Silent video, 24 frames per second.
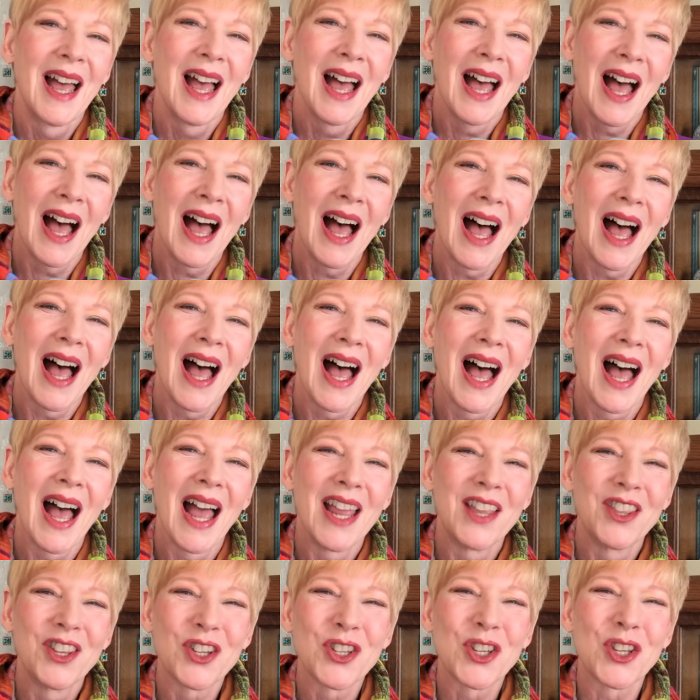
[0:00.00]
Hi,
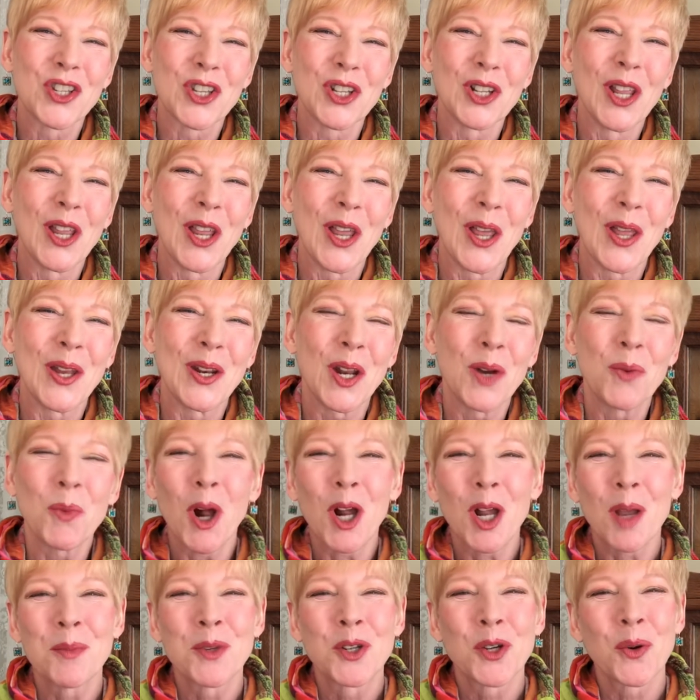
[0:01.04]
this is Lynne, and
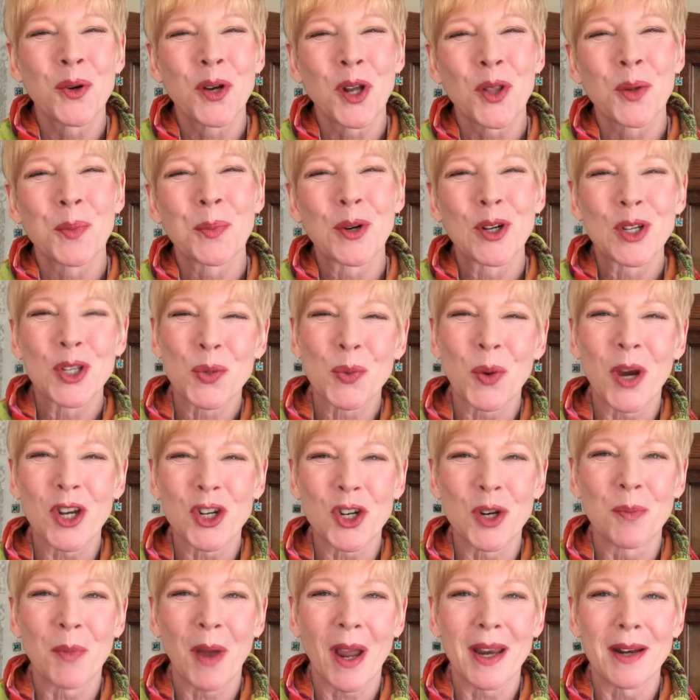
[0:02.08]
welcome to another
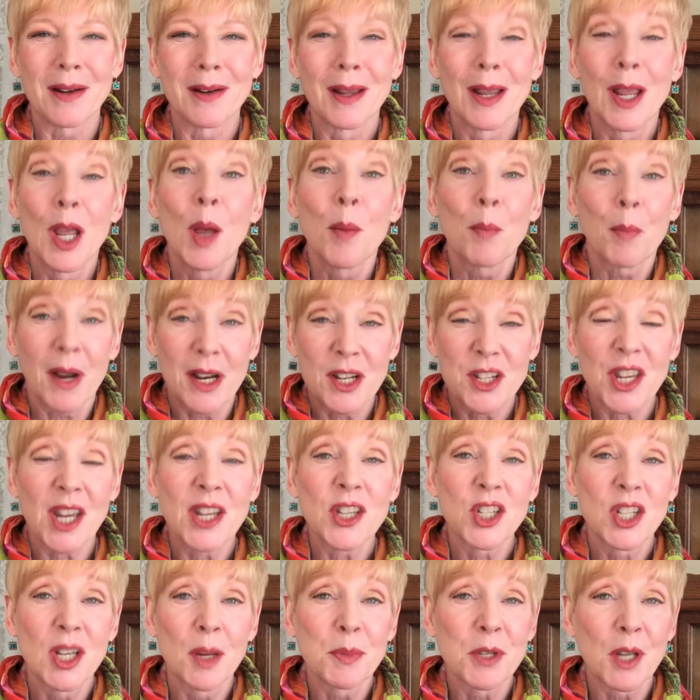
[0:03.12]
Persuasion Byte bite
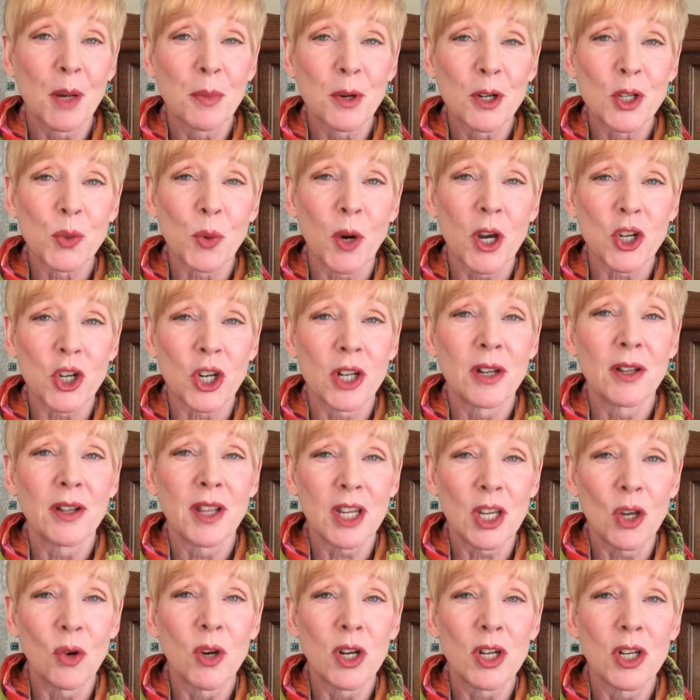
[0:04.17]
sized tips on persuasion that
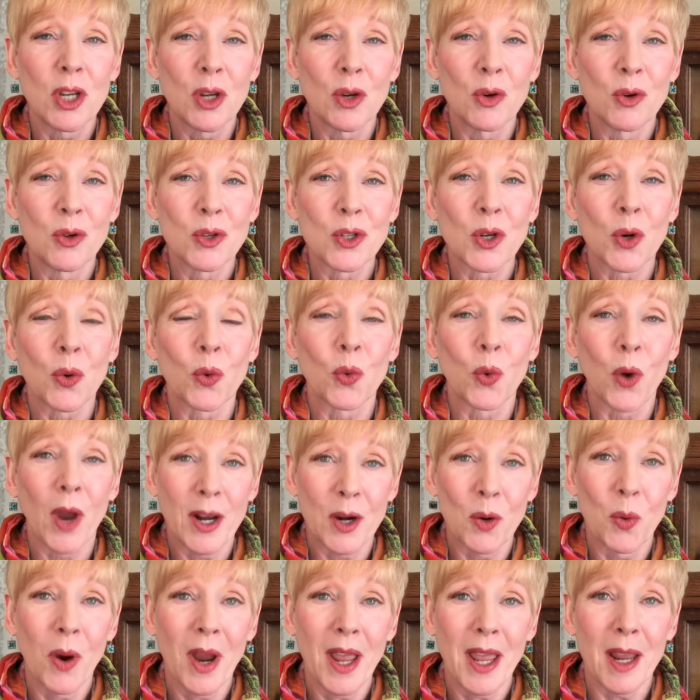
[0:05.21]
you can use right
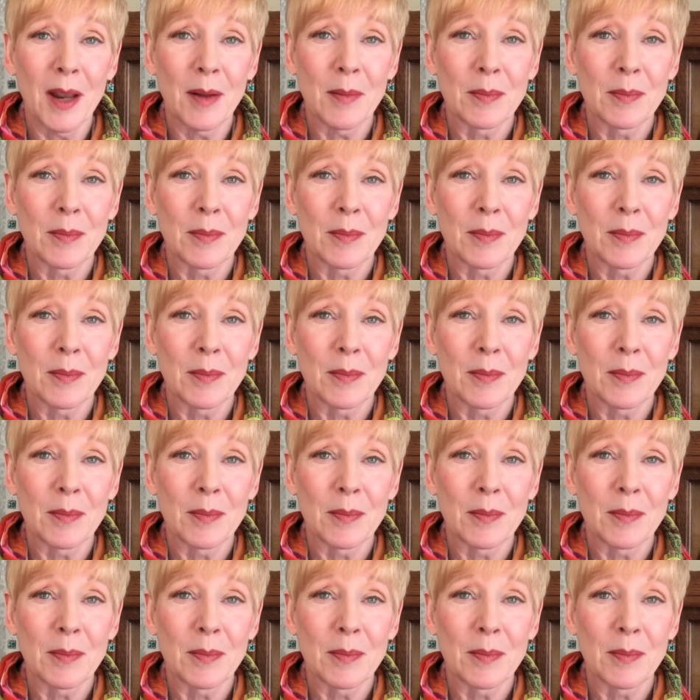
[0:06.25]
away.